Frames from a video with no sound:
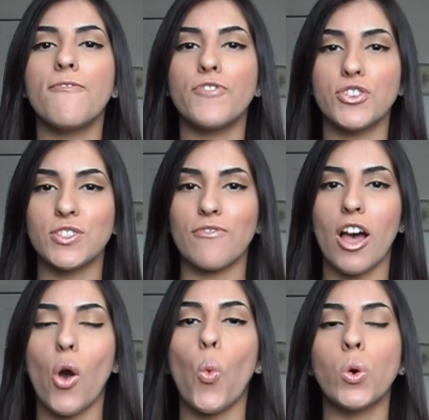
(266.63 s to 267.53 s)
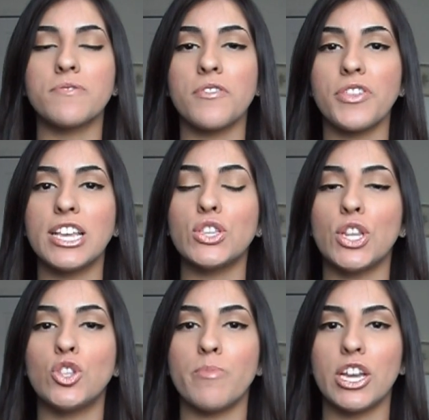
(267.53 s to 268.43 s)
First of all, one of the things you
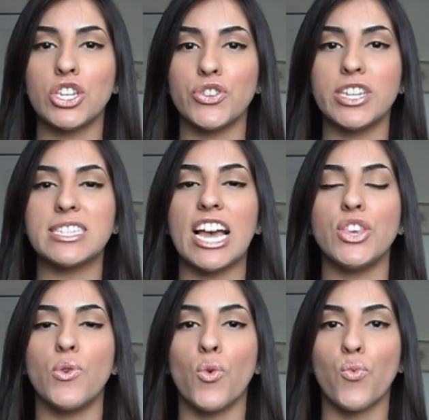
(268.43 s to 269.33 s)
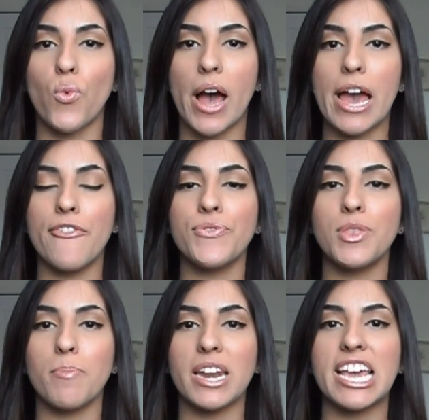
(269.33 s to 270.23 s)
need to make sure is that you arrive to
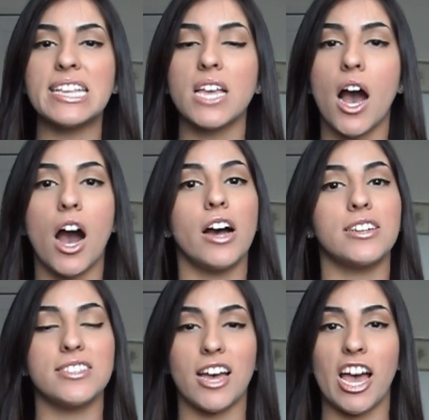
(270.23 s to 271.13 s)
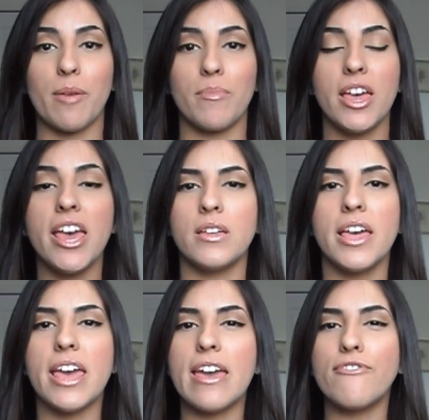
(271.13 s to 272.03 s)
the place on time.
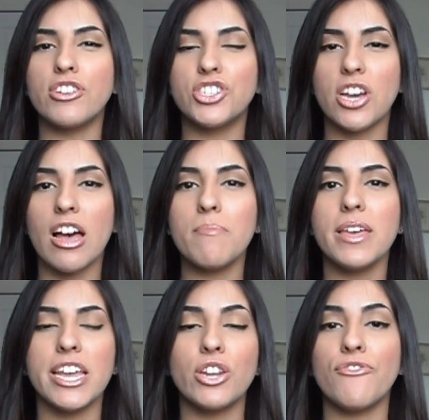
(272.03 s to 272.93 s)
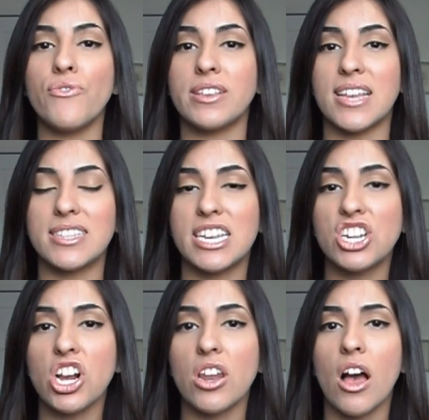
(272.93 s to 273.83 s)
If your job interview is at
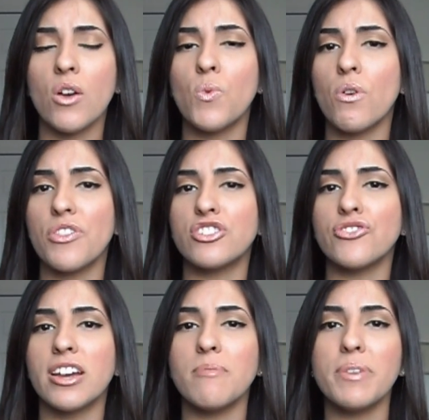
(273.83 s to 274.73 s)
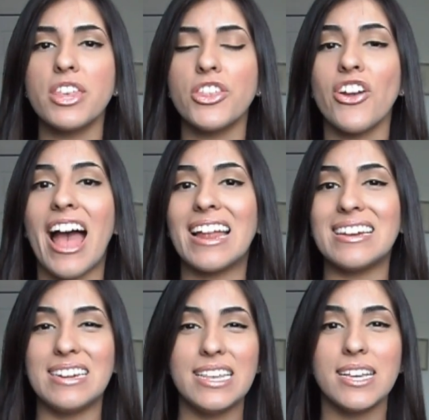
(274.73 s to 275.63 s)
10 o'clock, well then try to be there at
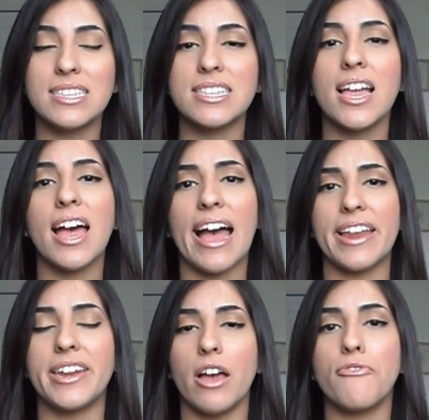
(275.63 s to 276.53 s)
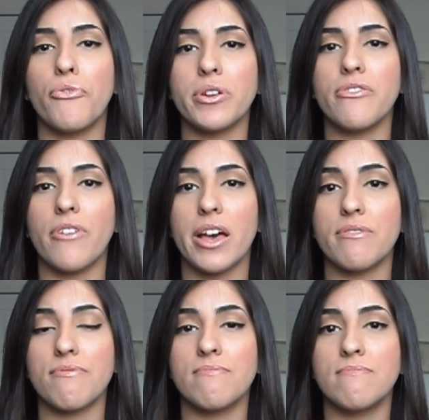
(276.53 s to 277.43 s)
least at 9:45.
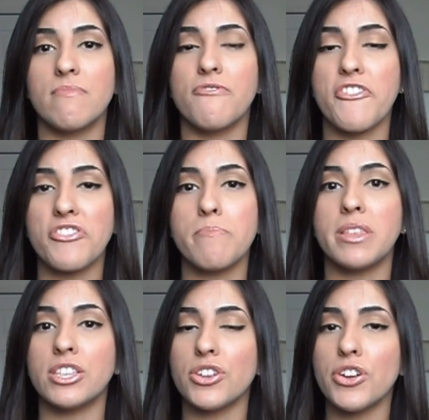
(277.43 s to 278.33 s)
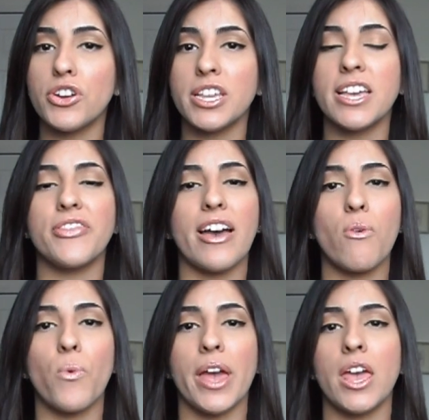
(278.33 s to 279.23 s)
15 minutes early, and
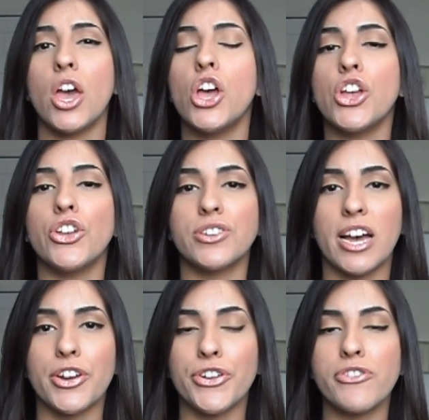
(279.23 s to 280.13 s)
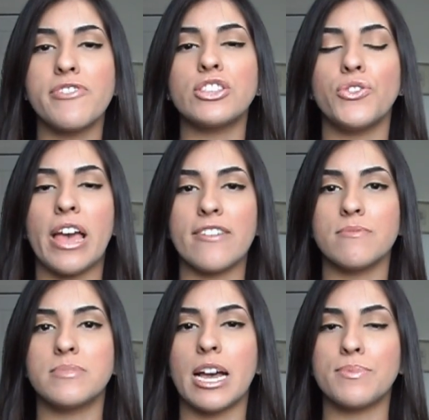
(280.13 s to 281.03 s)
that way you're not nervous and you have
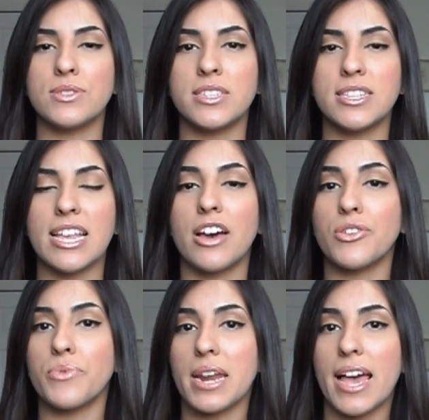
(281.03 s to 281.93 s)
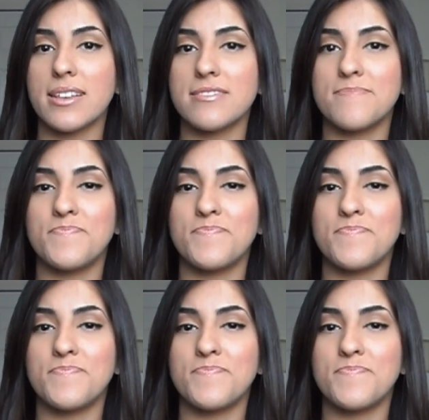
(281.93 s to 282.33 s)
some time to sit down and relax.